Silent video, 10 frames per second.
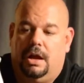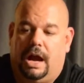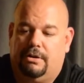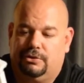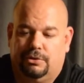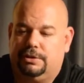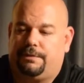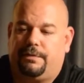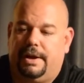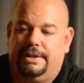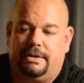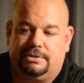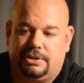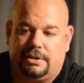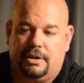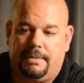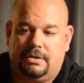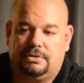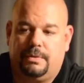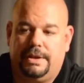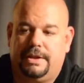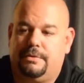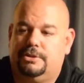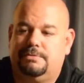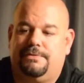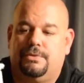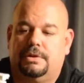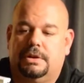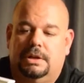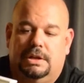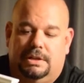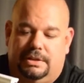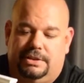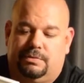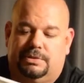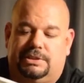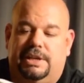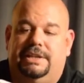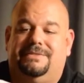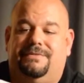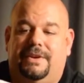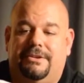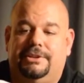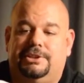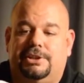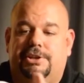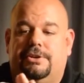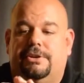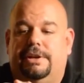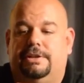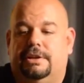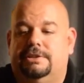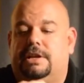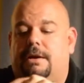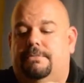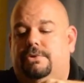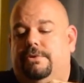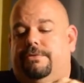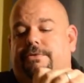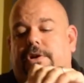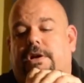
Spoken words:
I was always afraid that it was going to come out the way that it was before. This one stays very secure. It does not move.